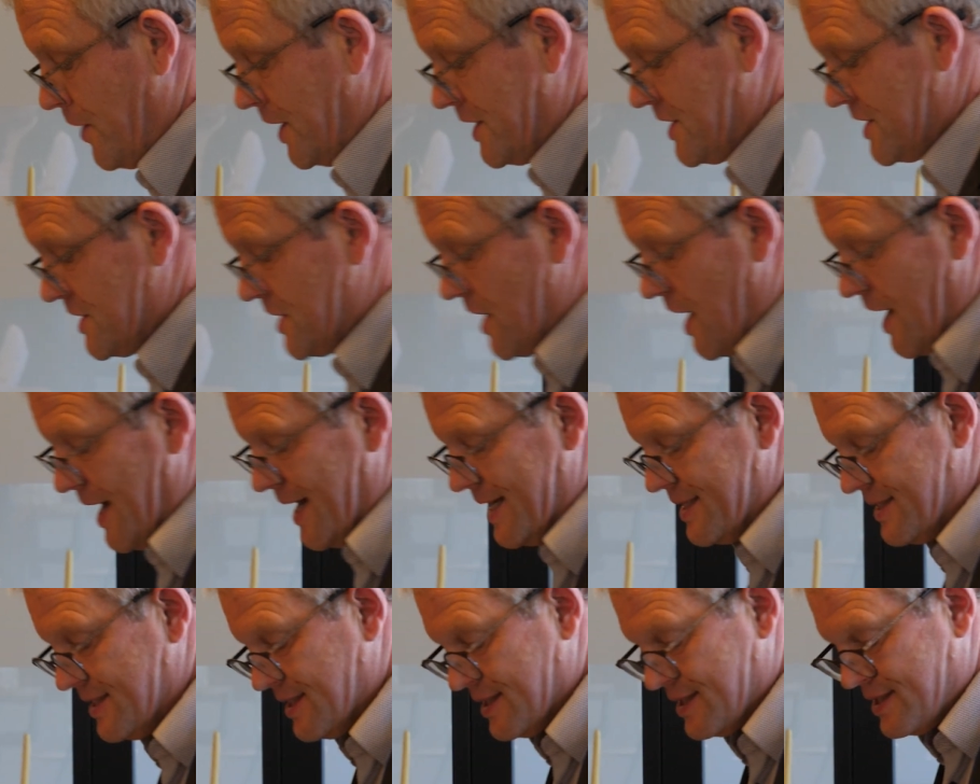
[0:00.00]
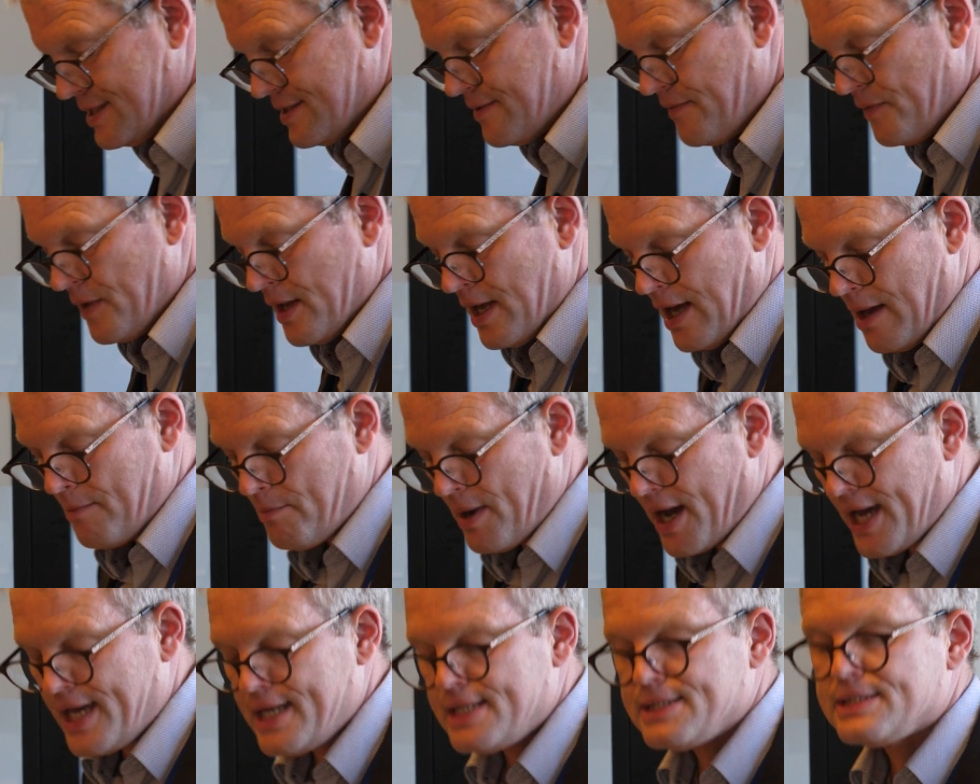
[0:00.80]
criticizes, and
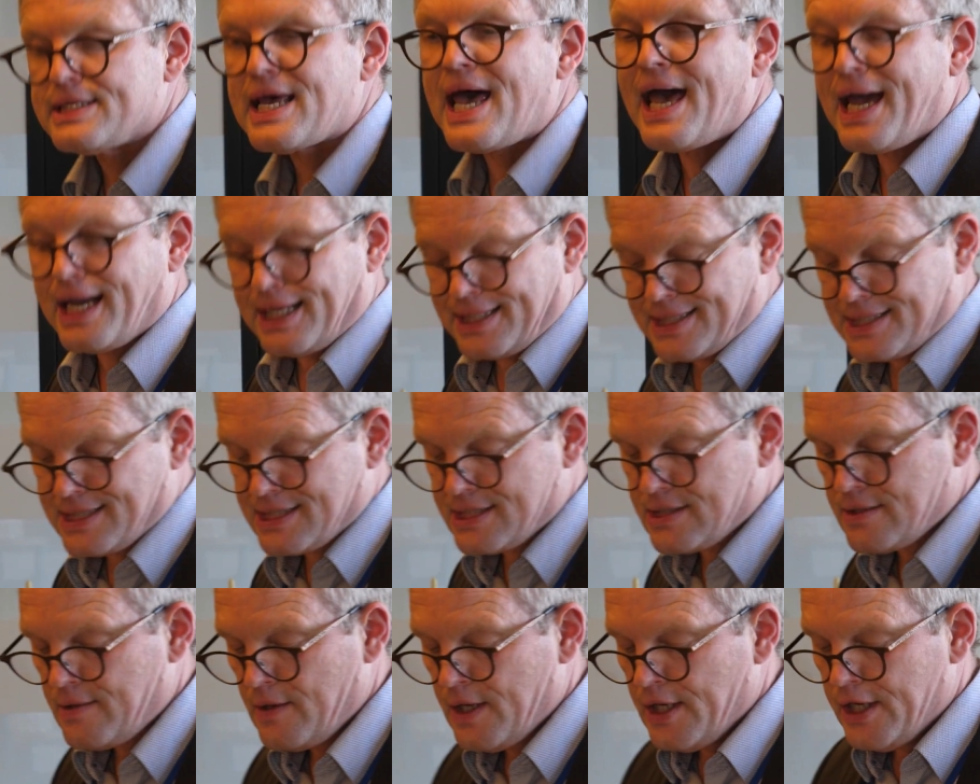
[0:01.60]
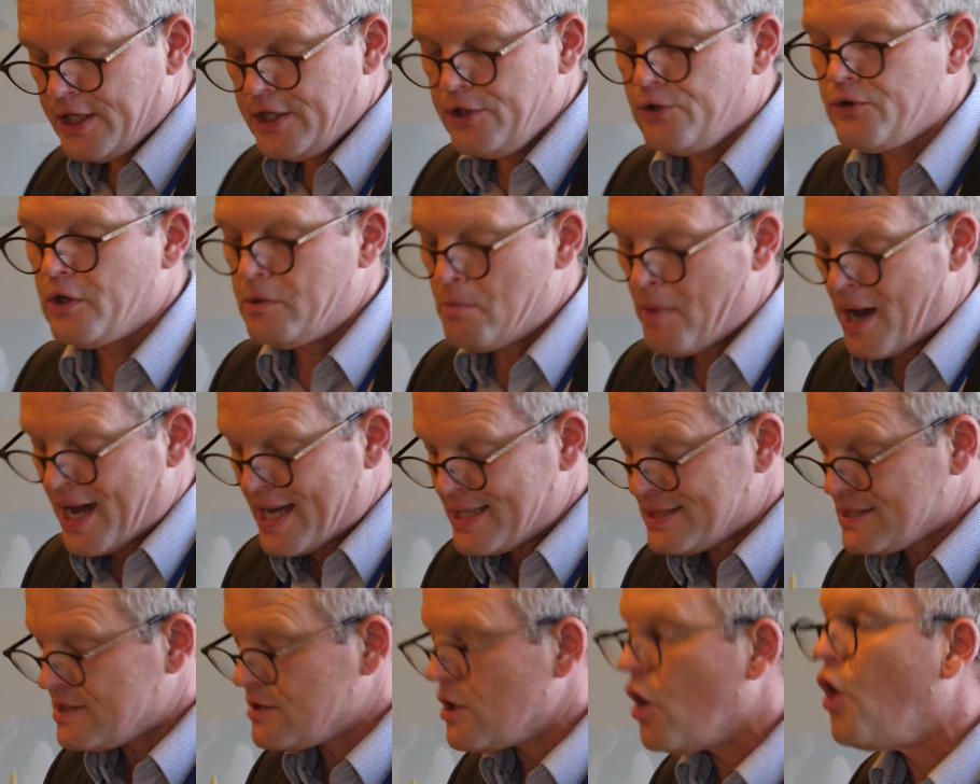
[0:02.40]
by his acts, he
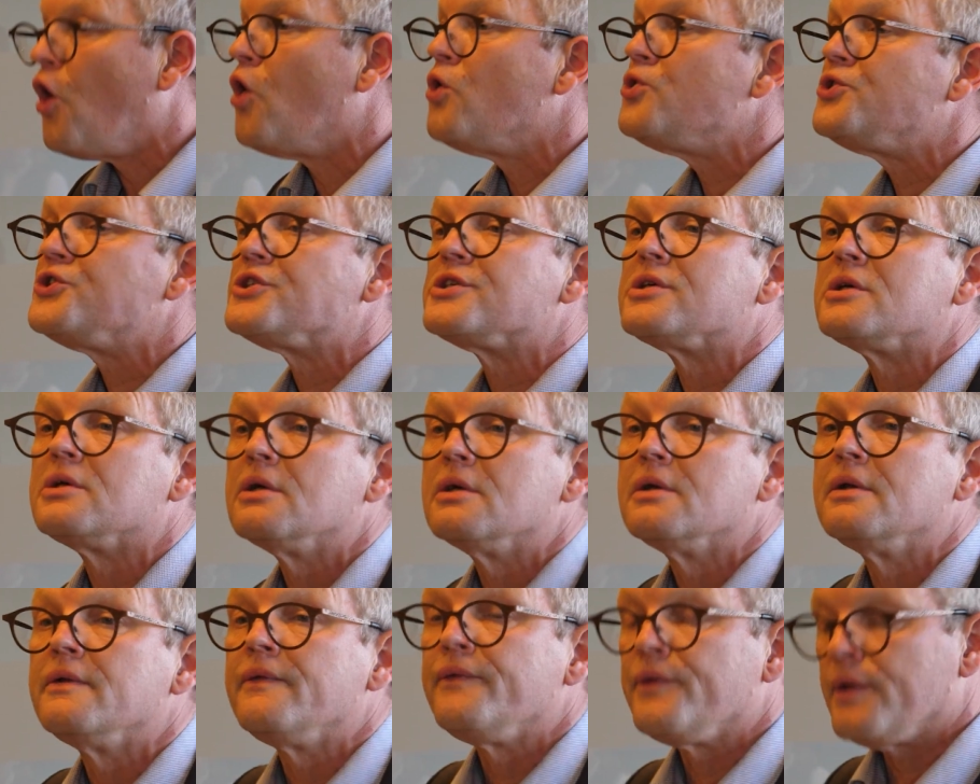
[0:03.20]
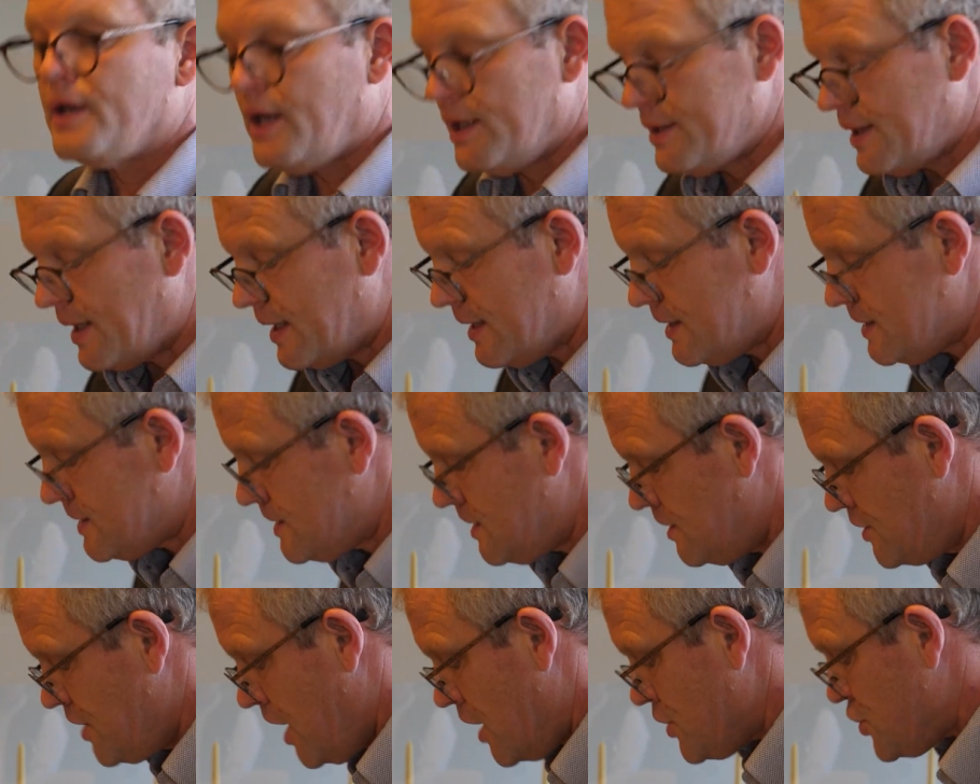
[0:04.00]
reminds the host, and that is
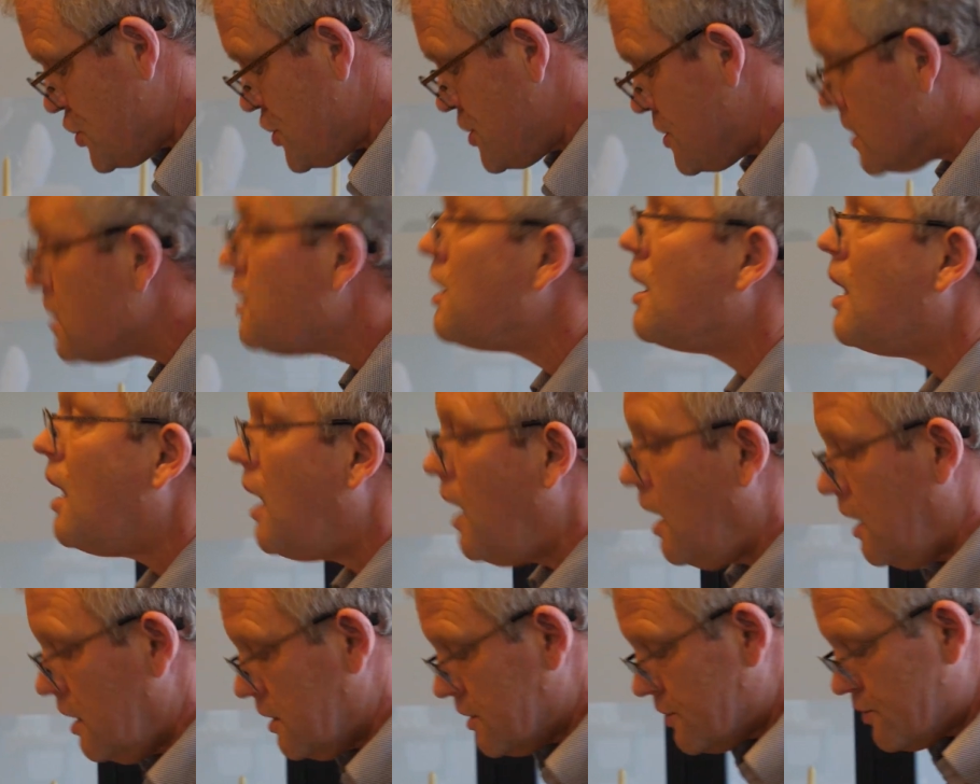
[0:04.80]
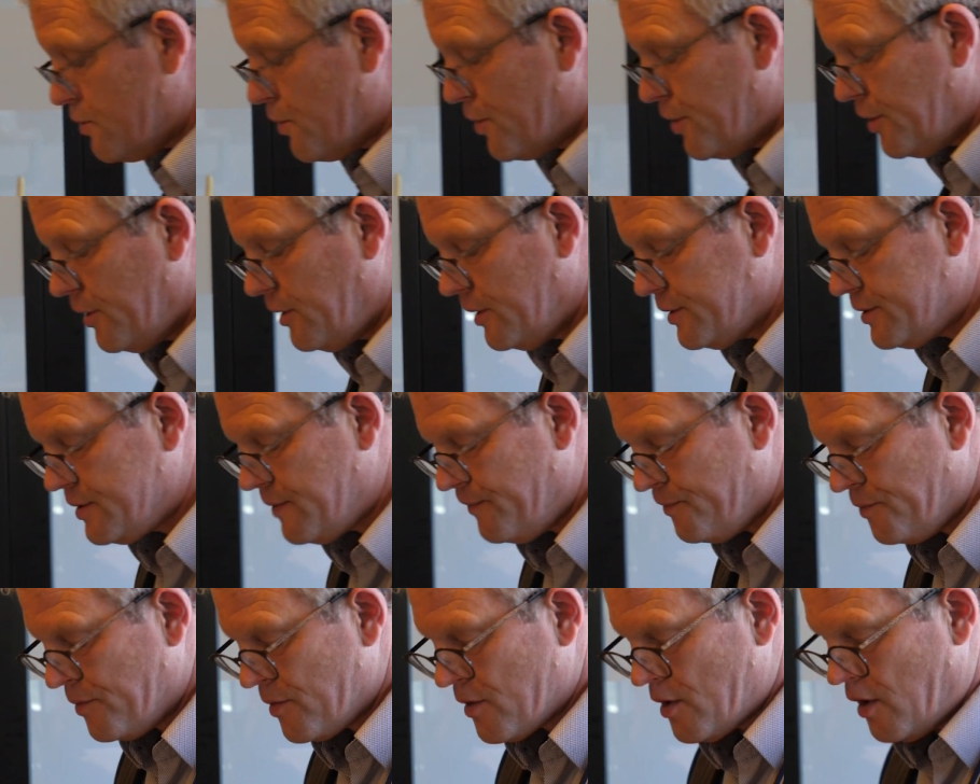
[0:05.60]
the Dutch outworld,
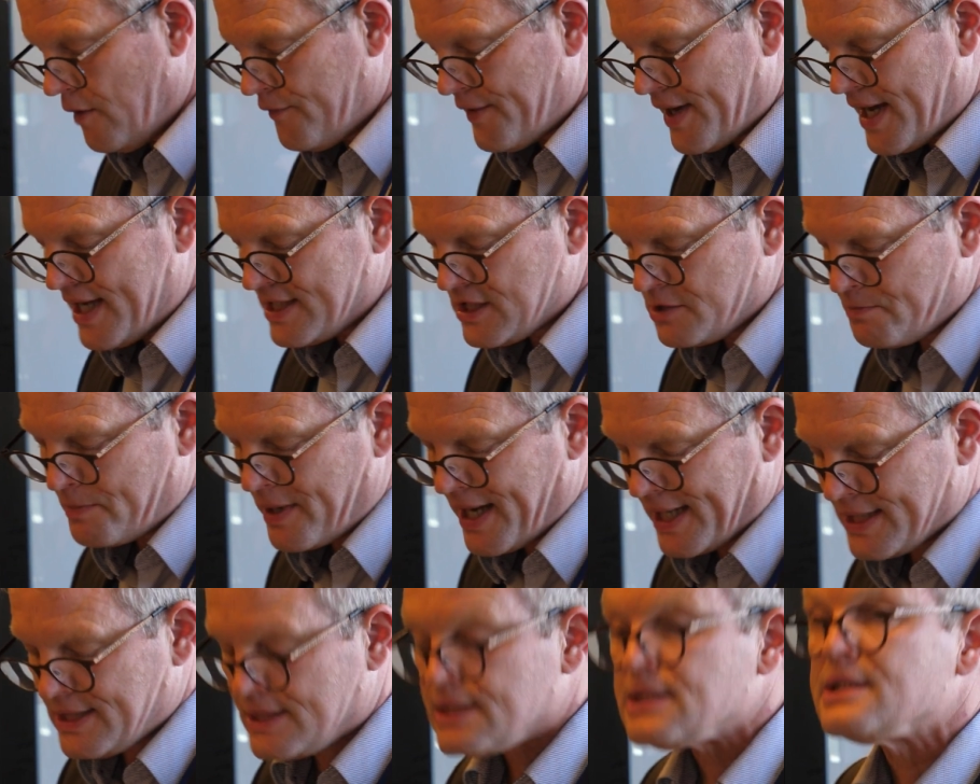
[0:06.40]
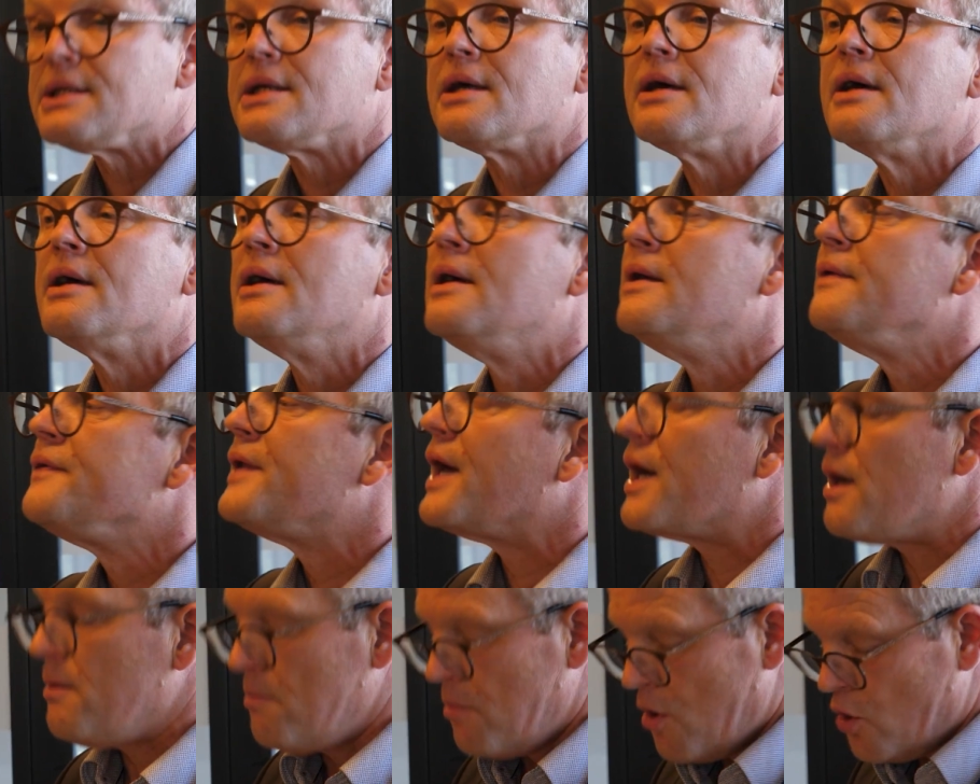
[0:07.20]
of aspects
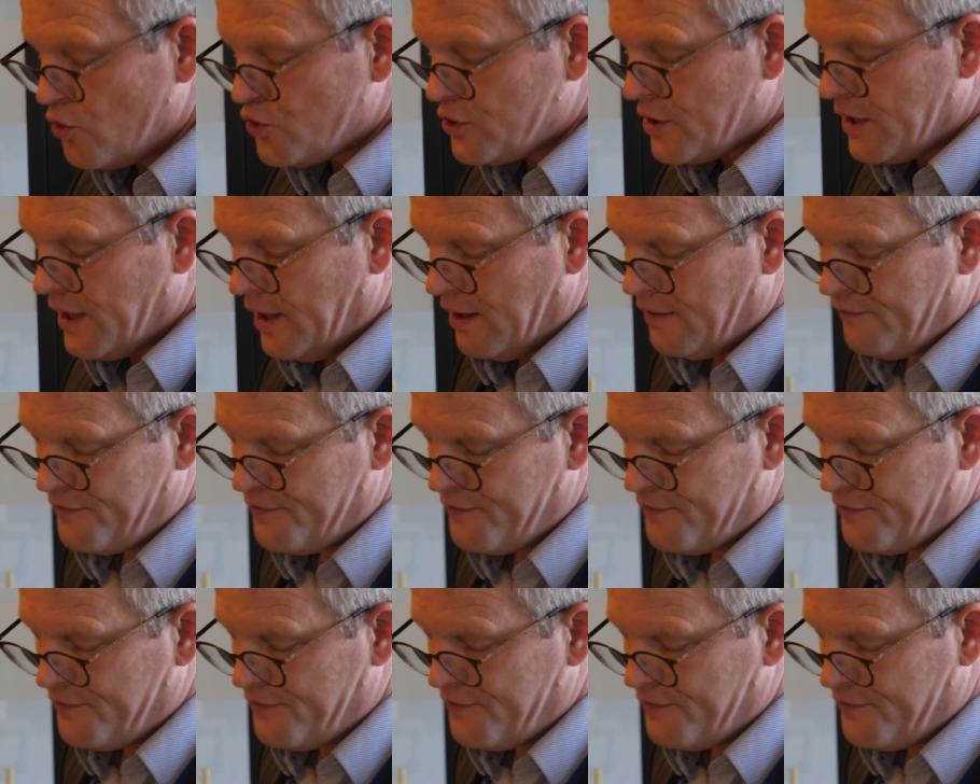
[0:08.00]
that are mostly